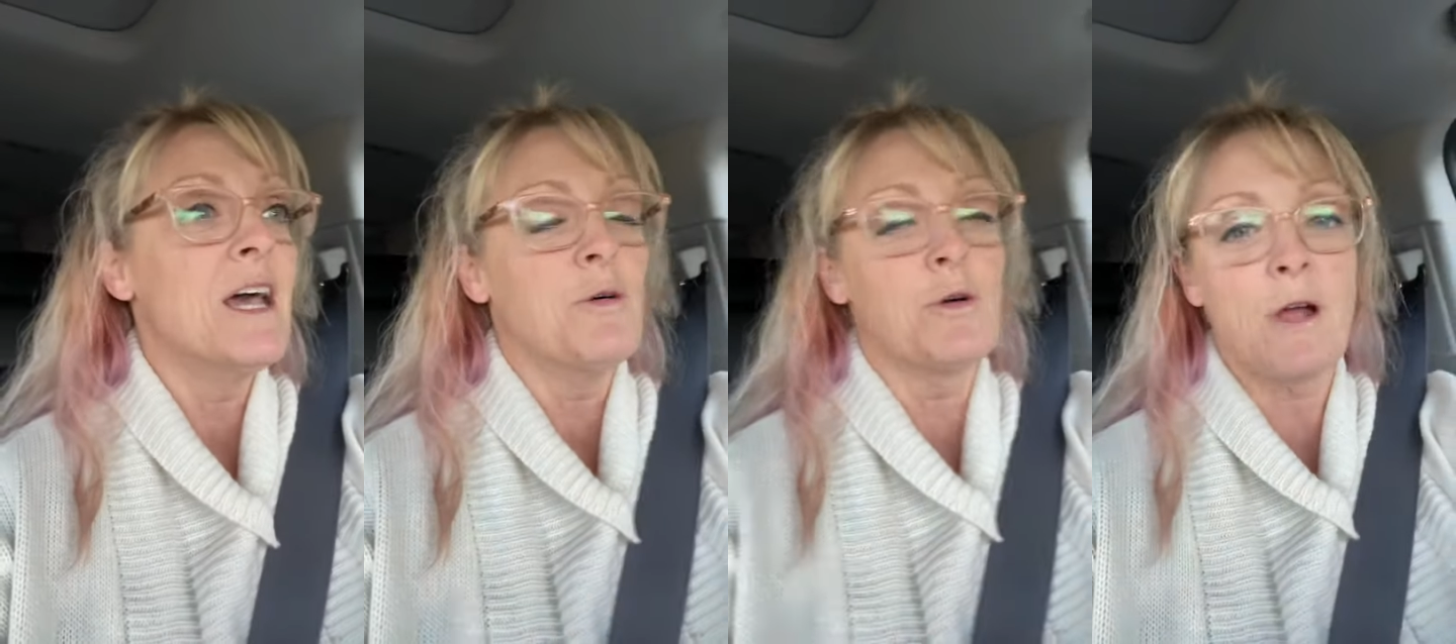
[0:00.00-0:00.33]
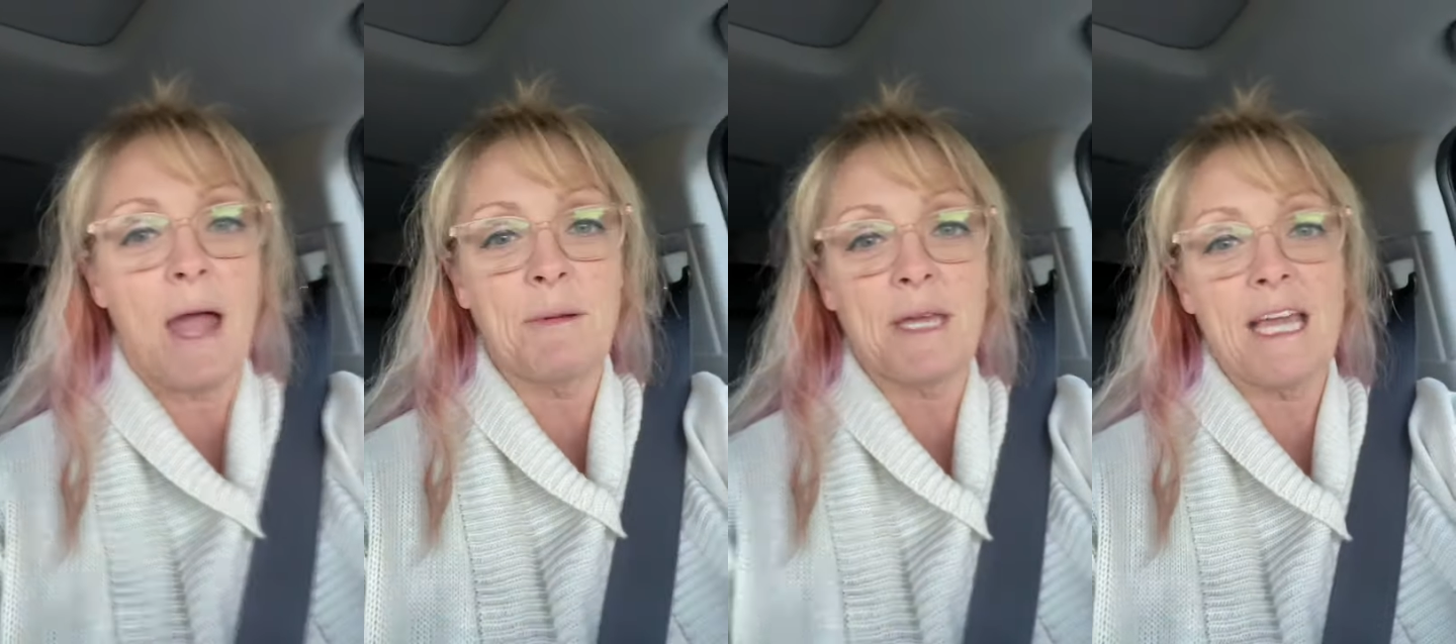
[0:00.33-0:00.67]
We'll
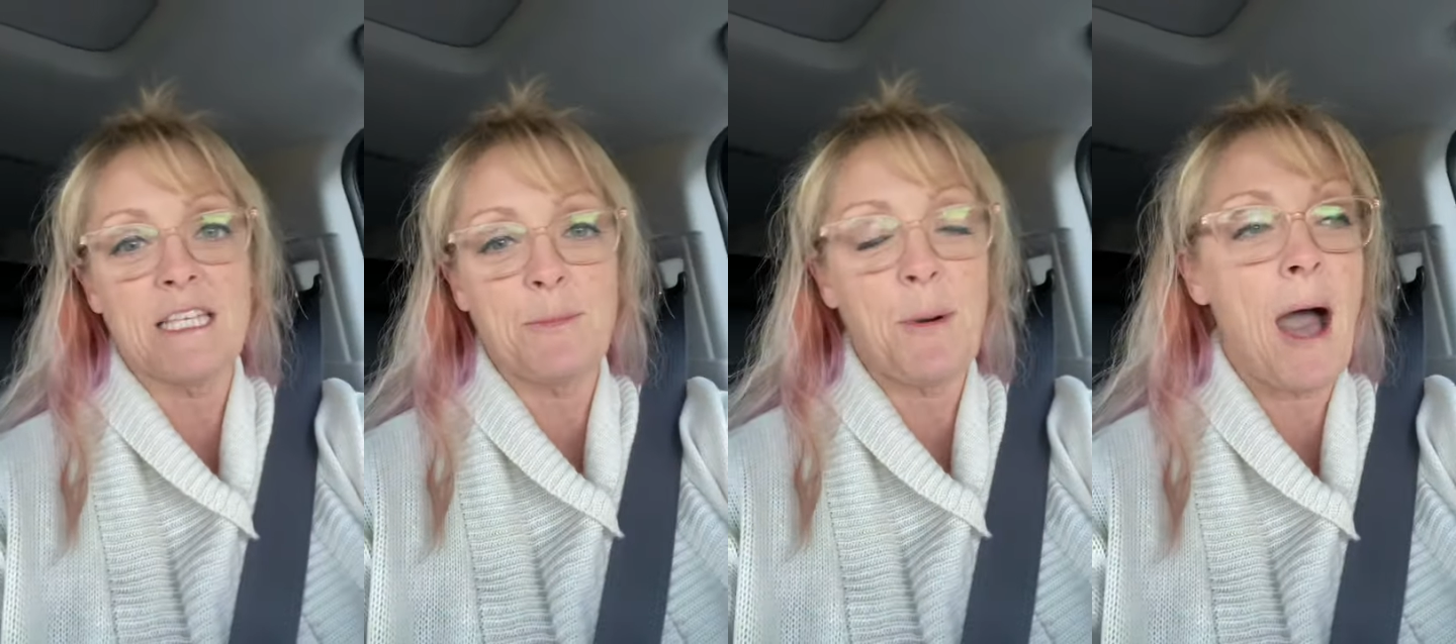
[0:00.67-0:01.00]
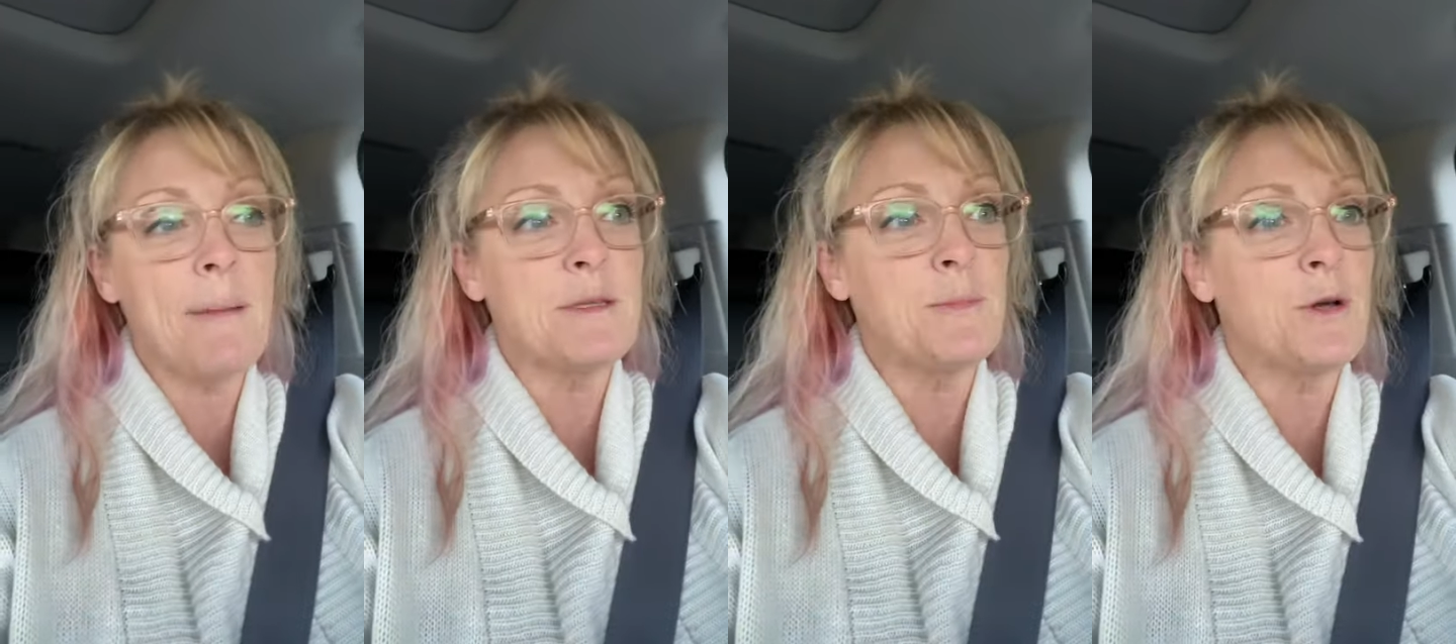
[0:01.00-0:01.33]
grab a case of
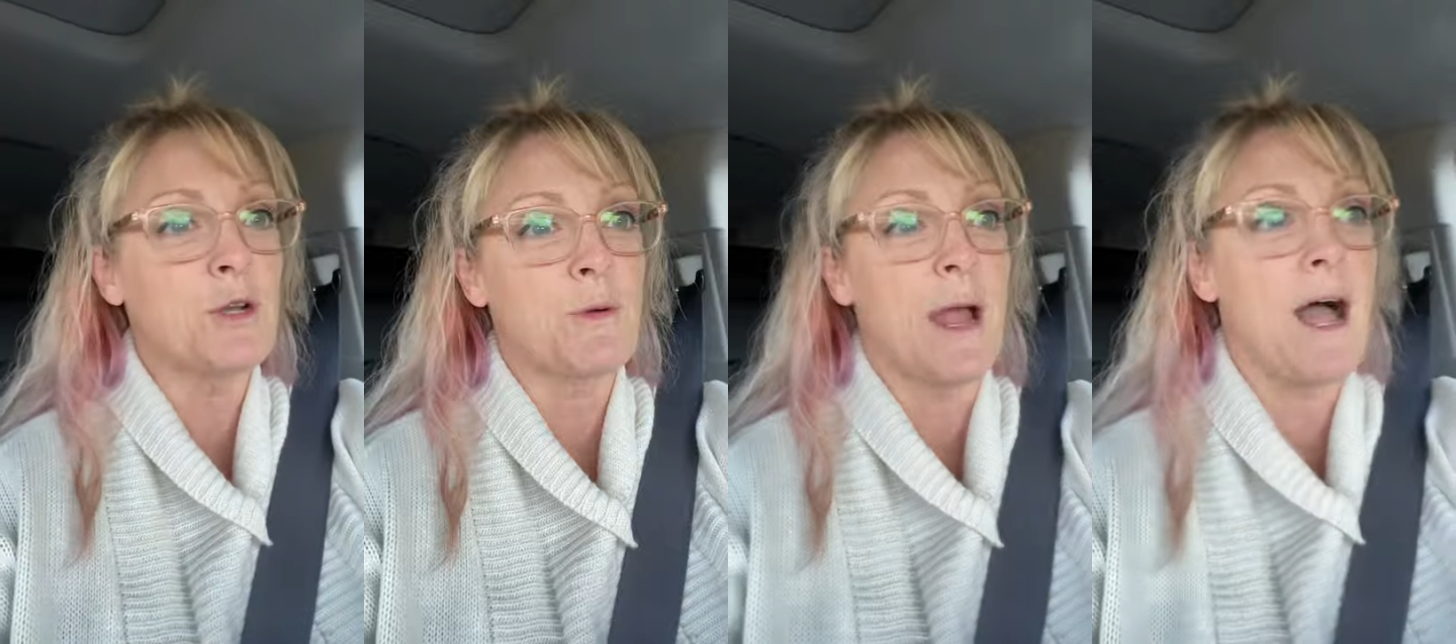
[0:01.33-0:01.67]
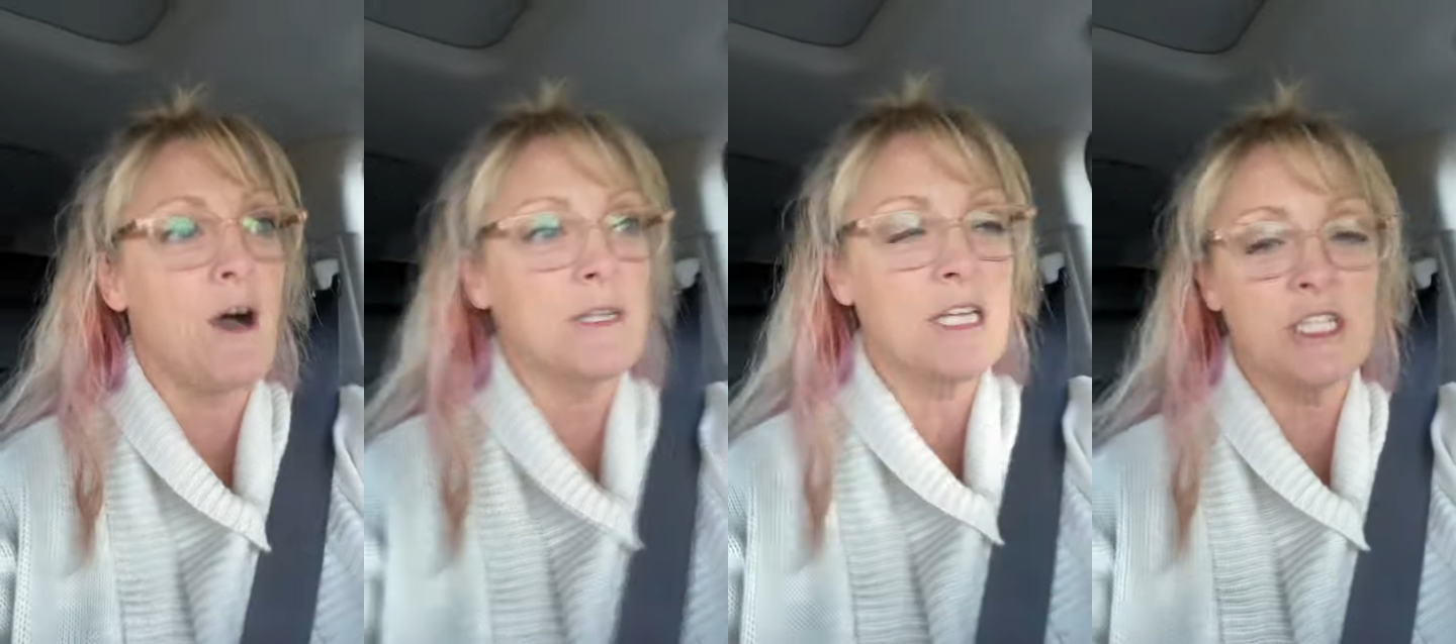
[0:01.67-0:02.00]
pop to put
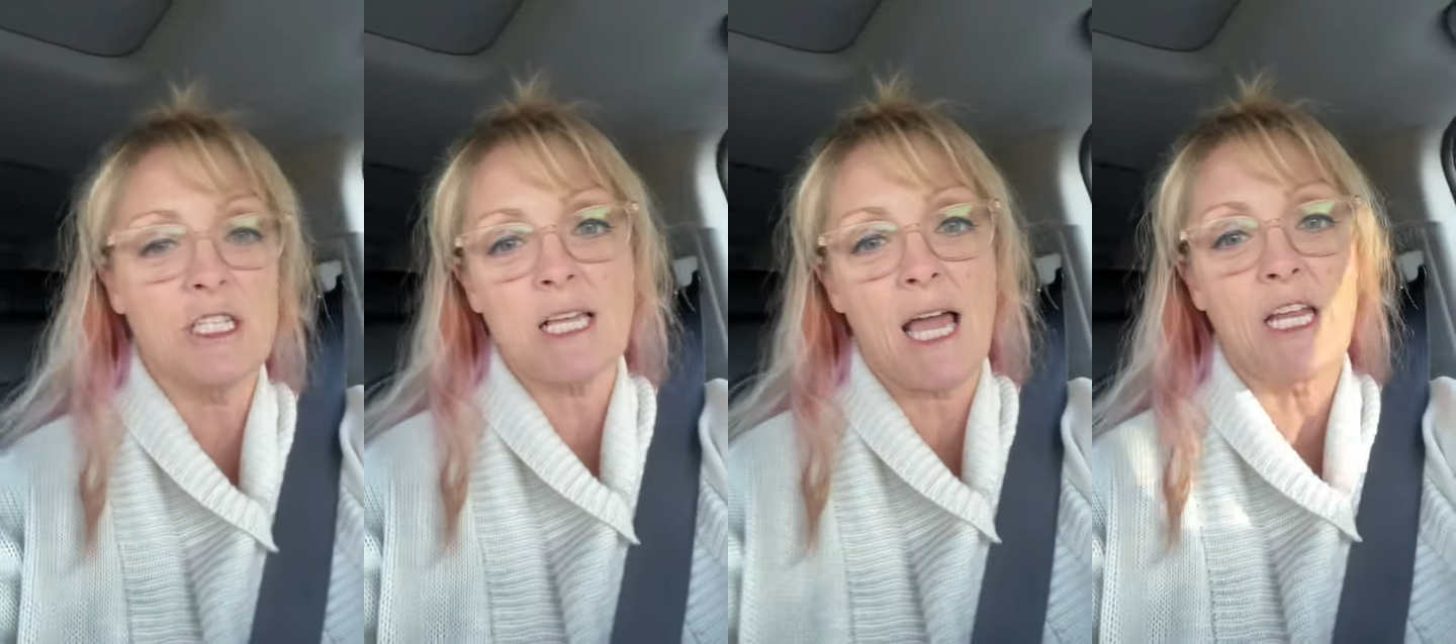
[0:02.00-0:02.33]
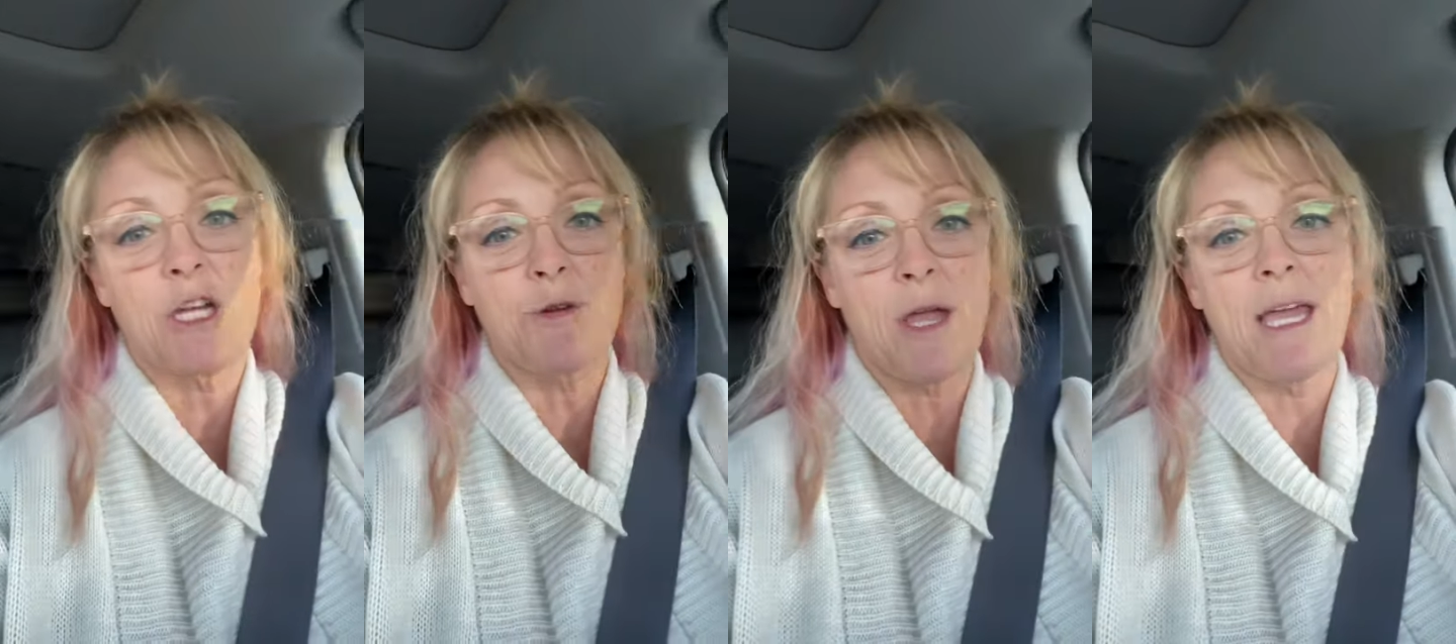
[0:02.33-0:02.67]
around and just kind
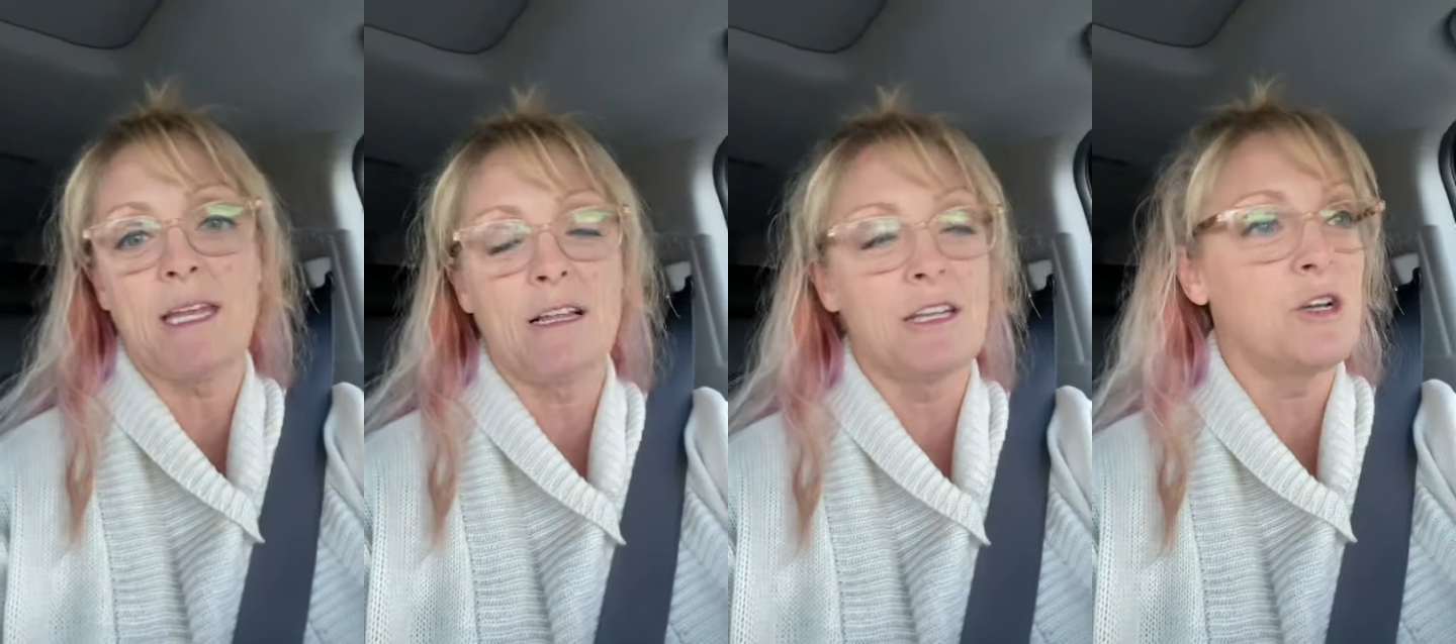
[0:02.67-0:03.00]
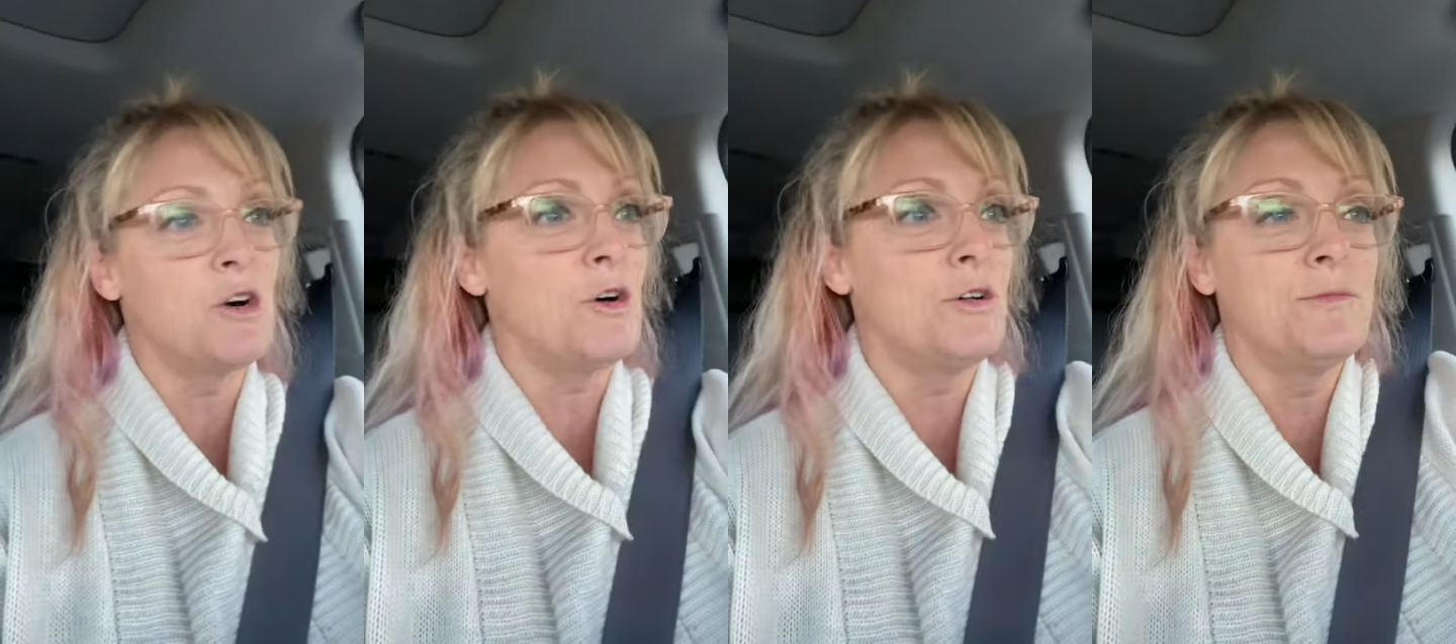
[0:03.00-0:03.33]
of create a
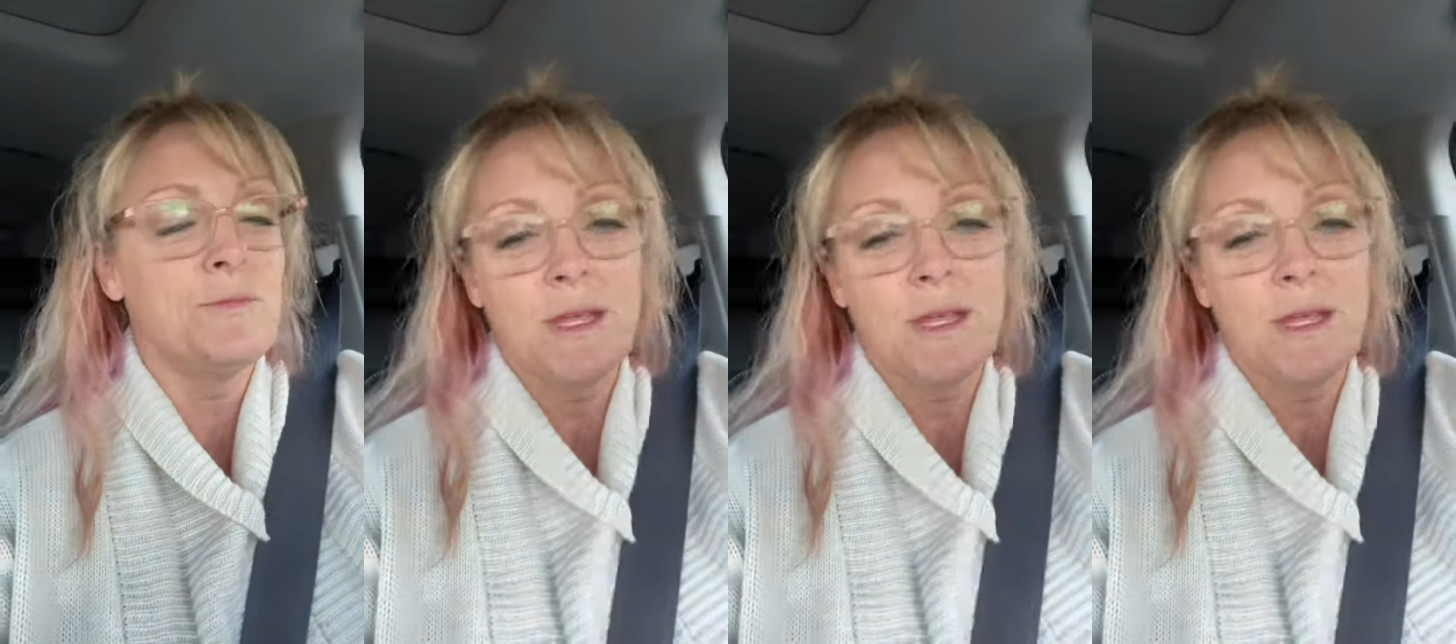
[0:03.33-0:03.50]
little,